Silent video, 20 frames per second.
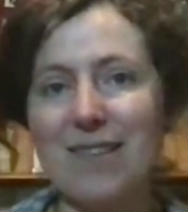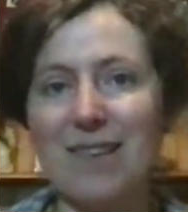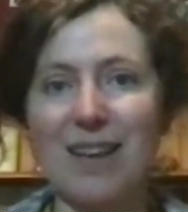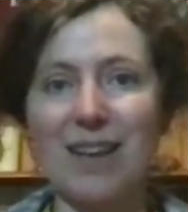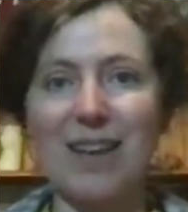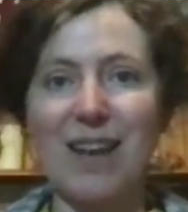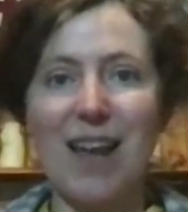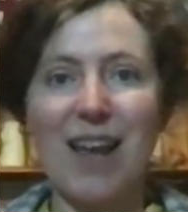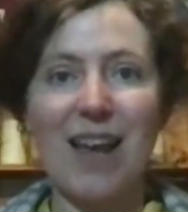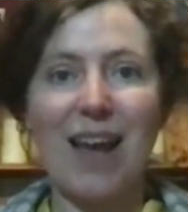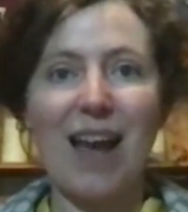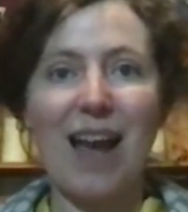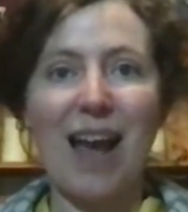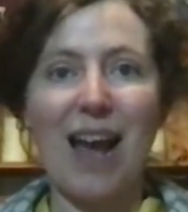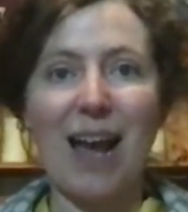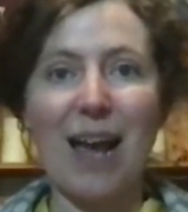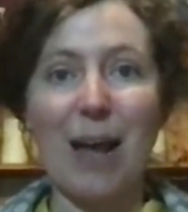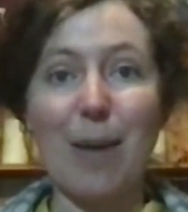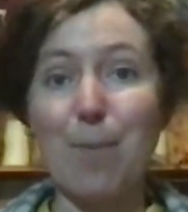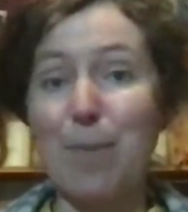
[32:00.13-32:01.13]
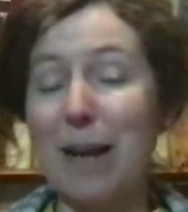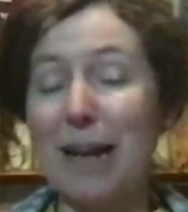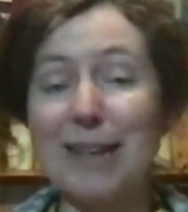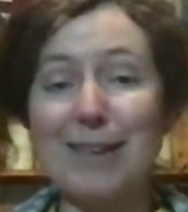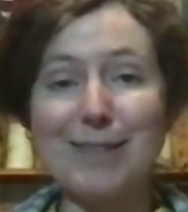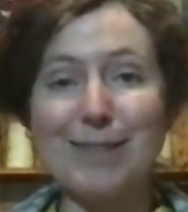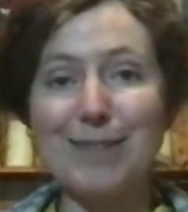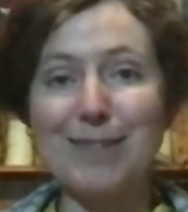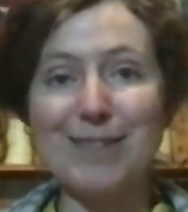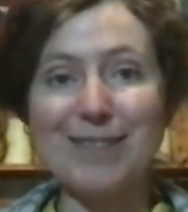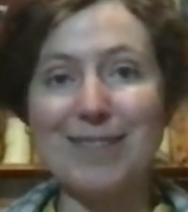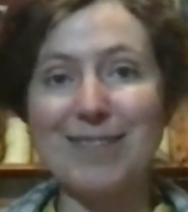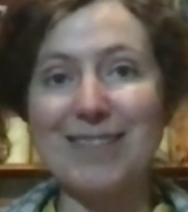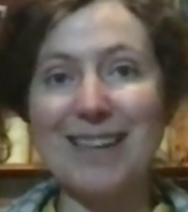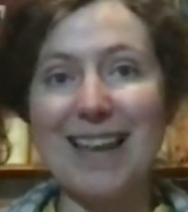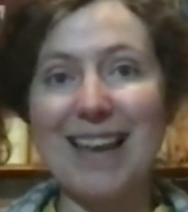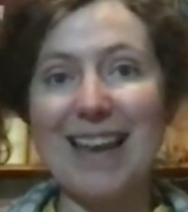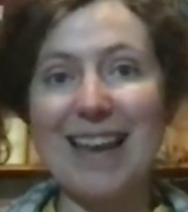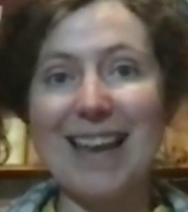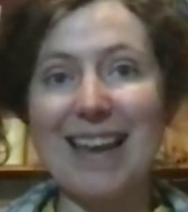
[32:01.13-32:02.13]
and places to
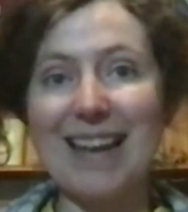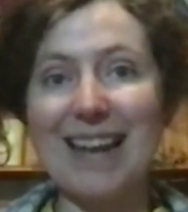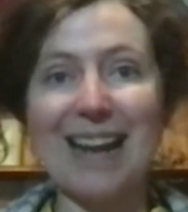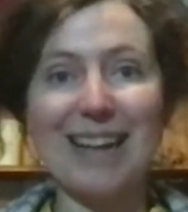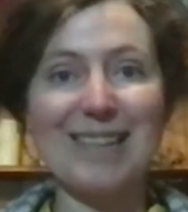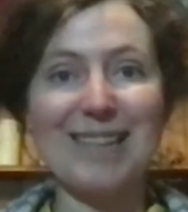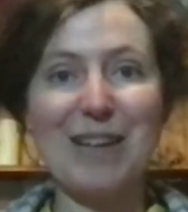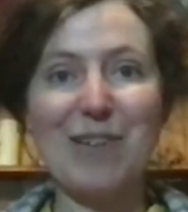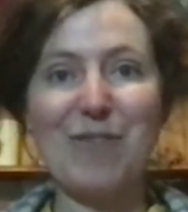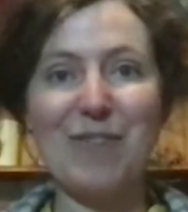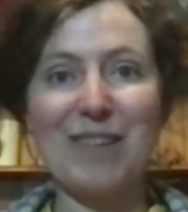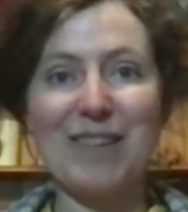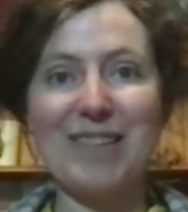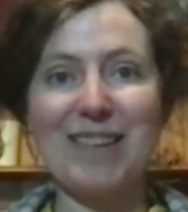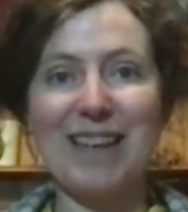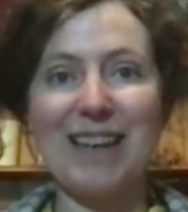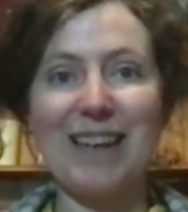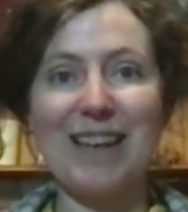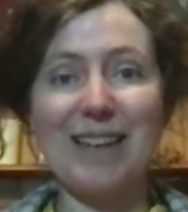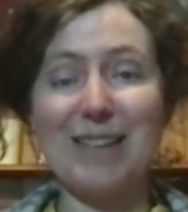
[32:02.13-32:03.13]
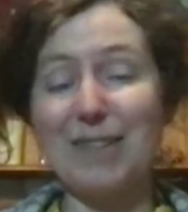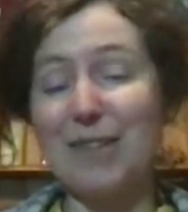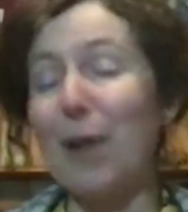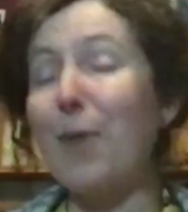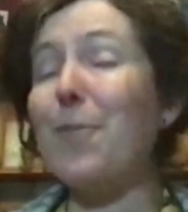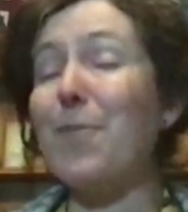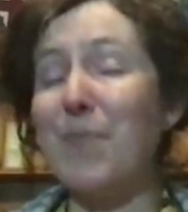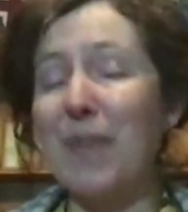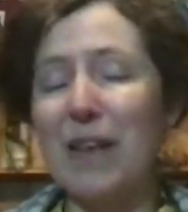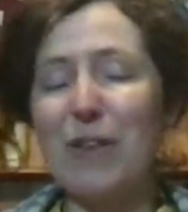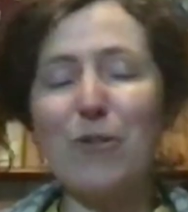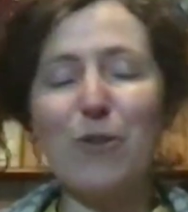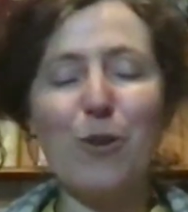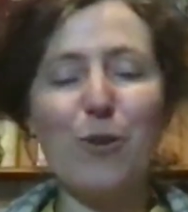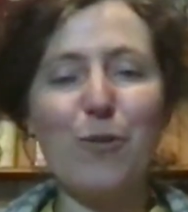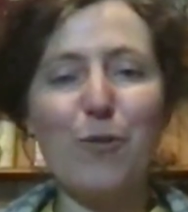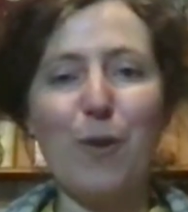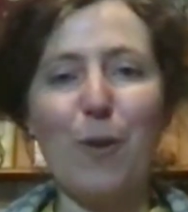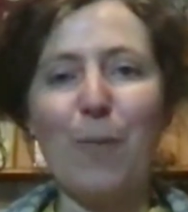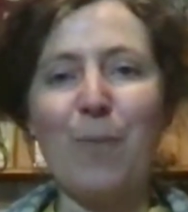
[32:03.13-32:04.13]
see and activities, so it's
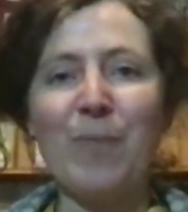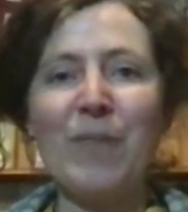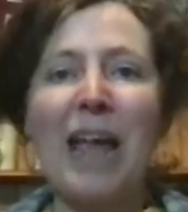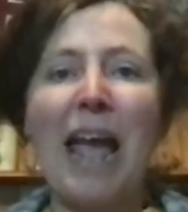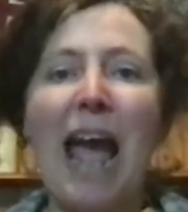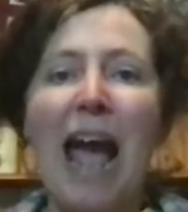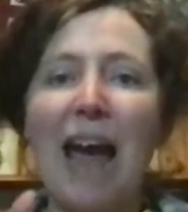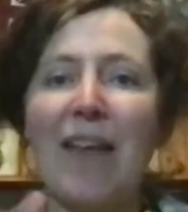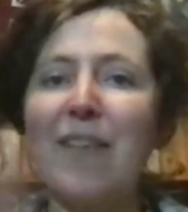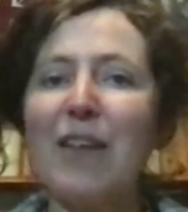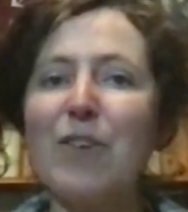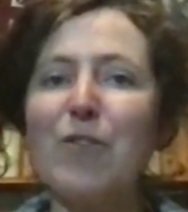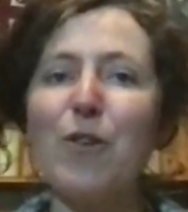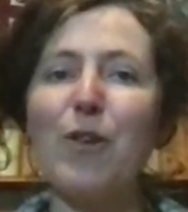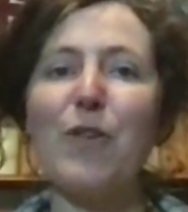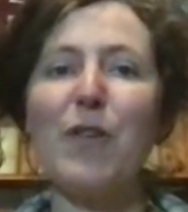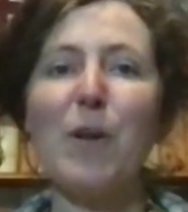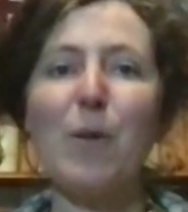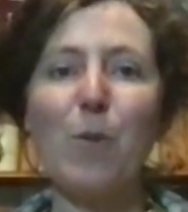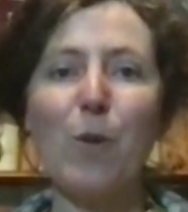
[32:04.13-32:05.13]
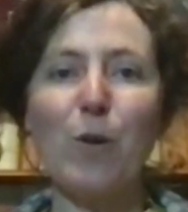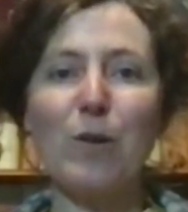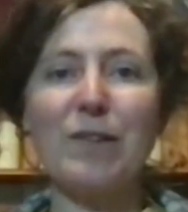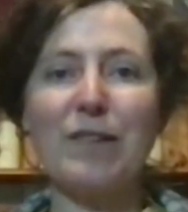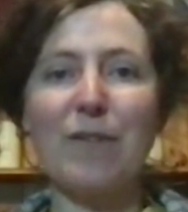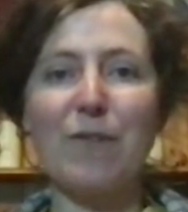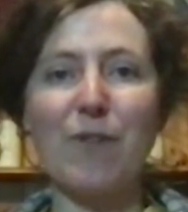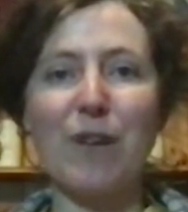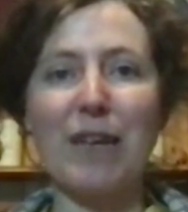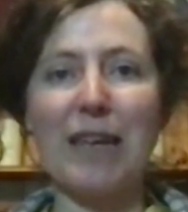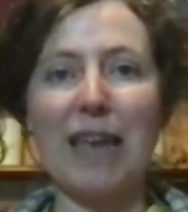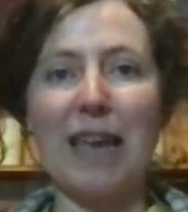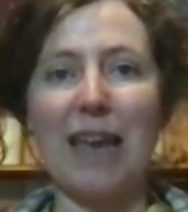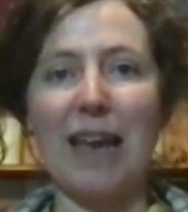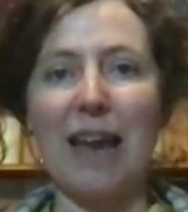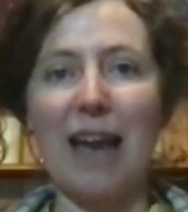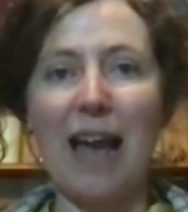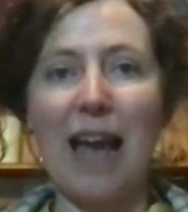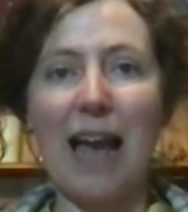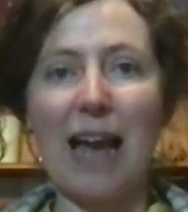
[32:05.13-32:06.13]
good fun. And they do the awards every
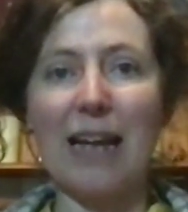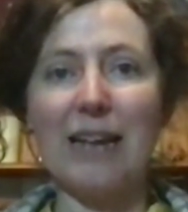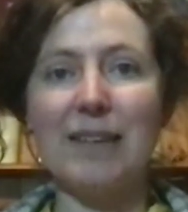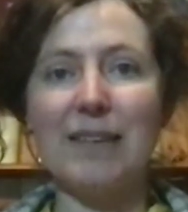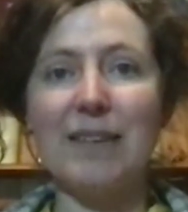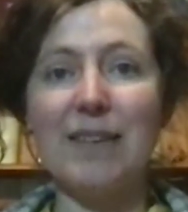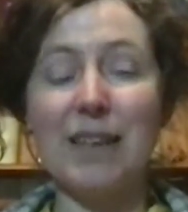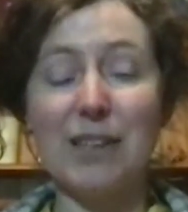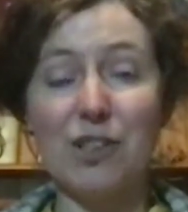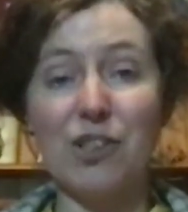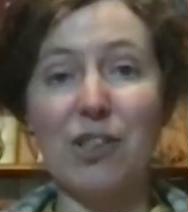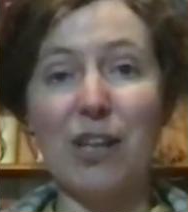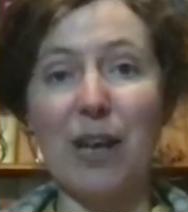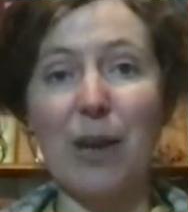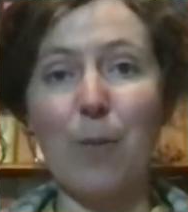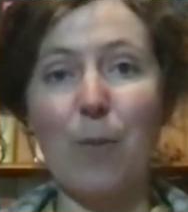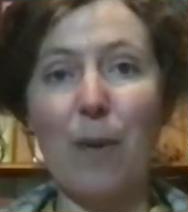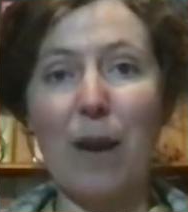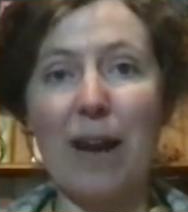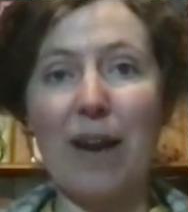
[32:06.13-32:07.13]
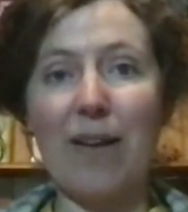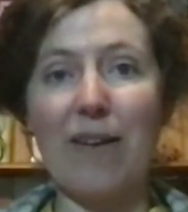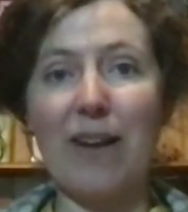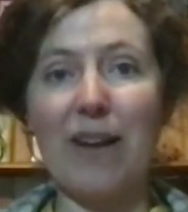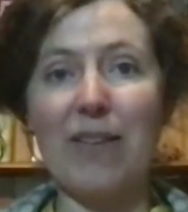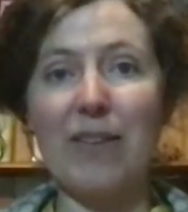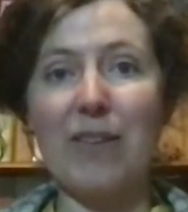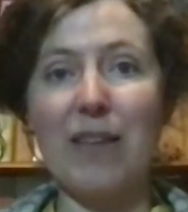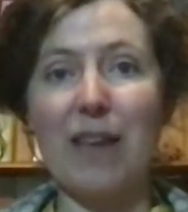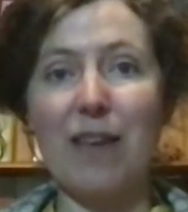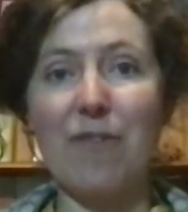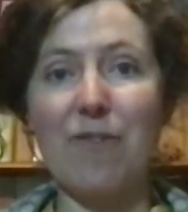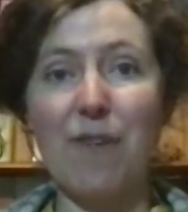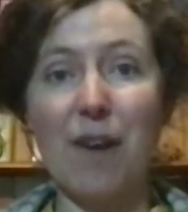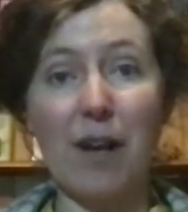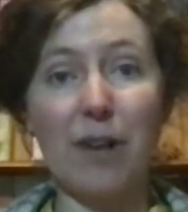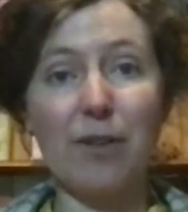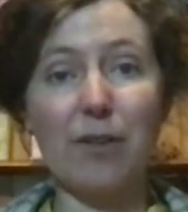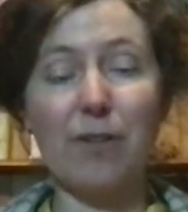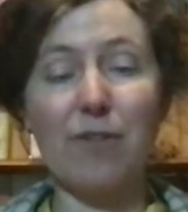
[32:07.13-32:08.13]
year, and this year we're in the
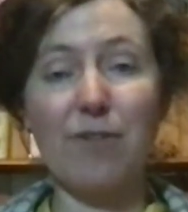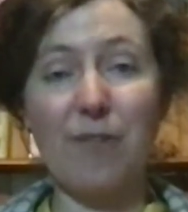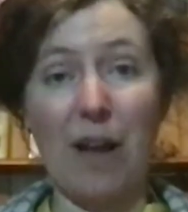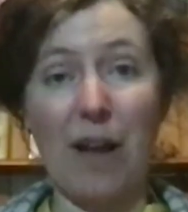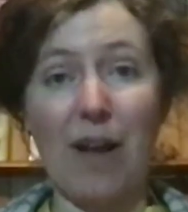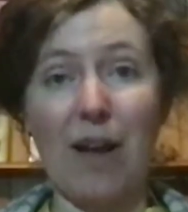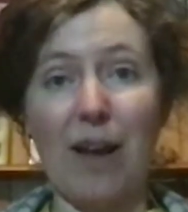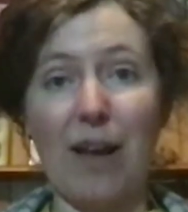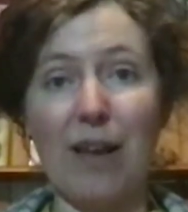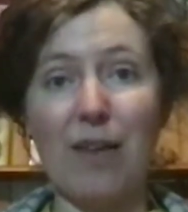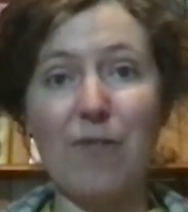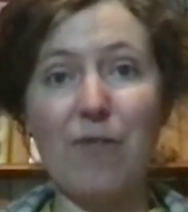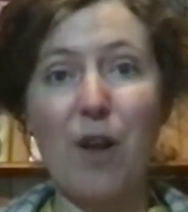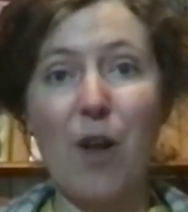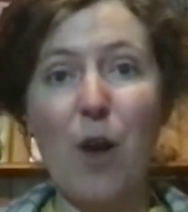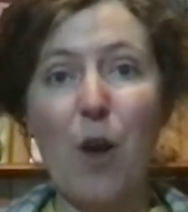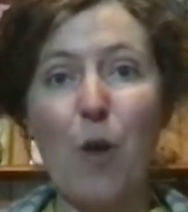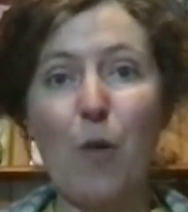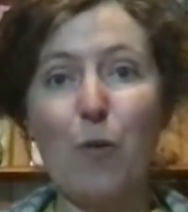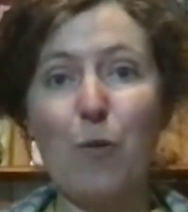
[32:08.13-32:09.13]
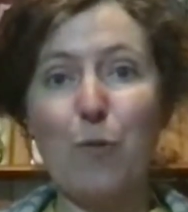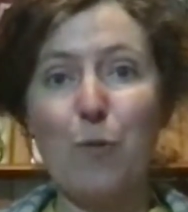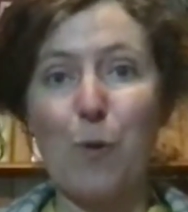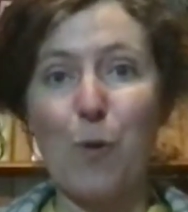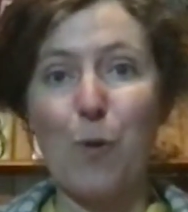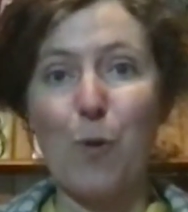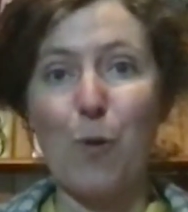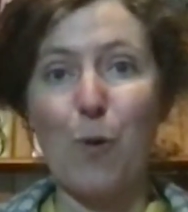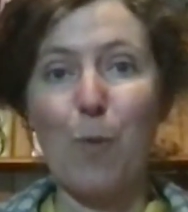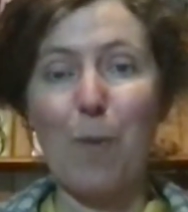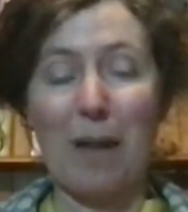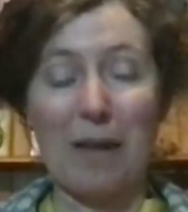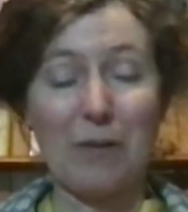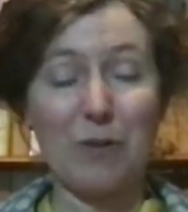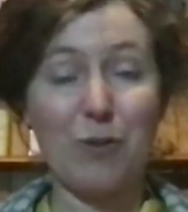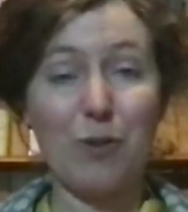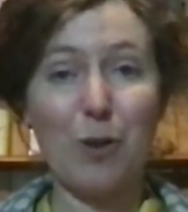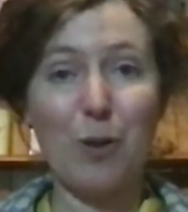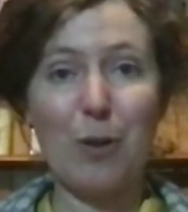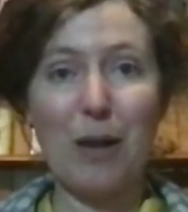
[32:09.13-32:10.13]
final 5 for
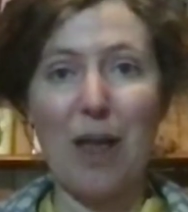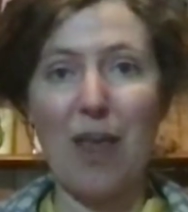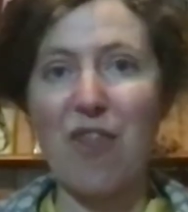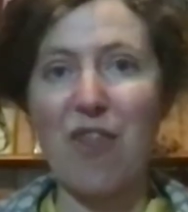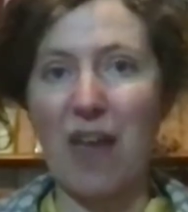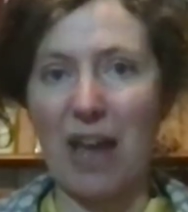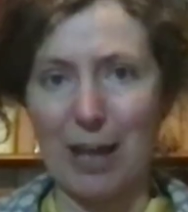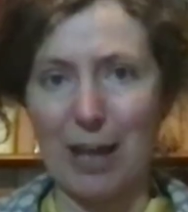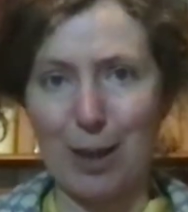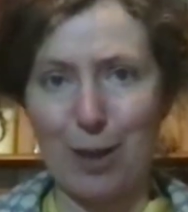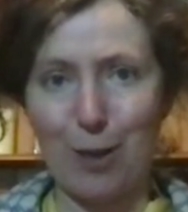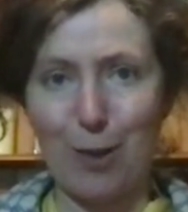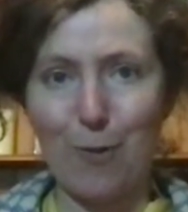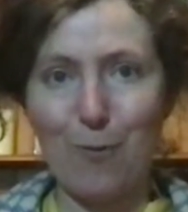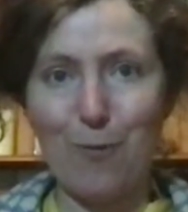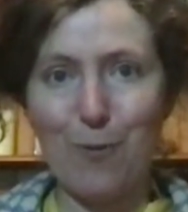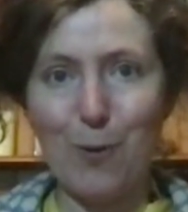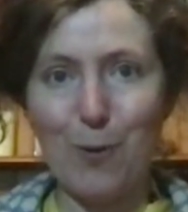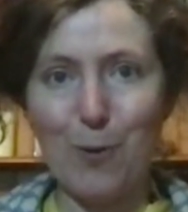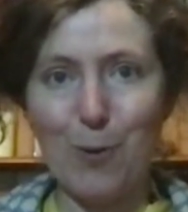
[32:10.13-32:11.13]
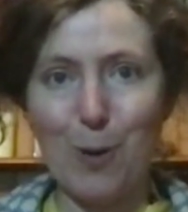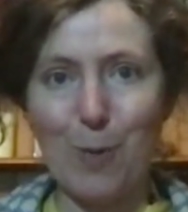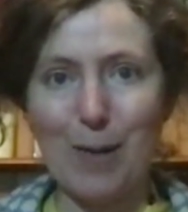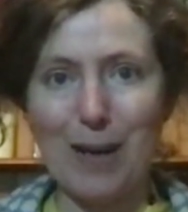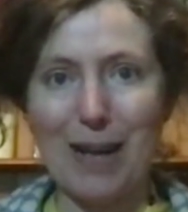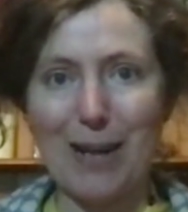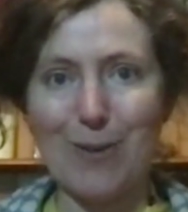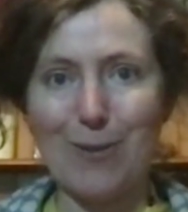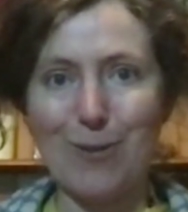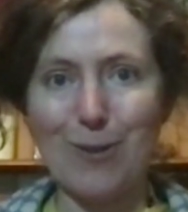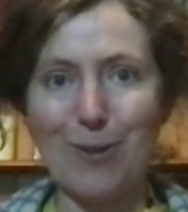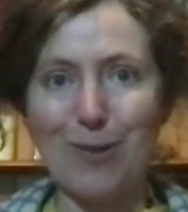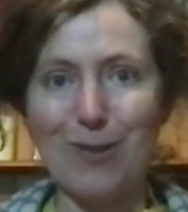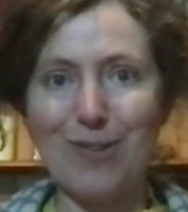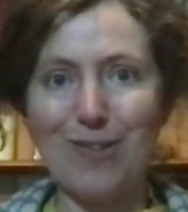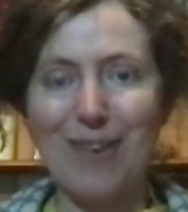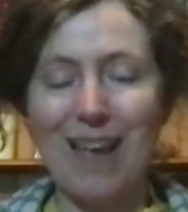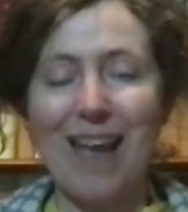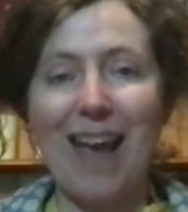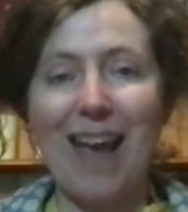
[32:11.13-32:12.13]
Best Jeweller. Thank you for your nominations.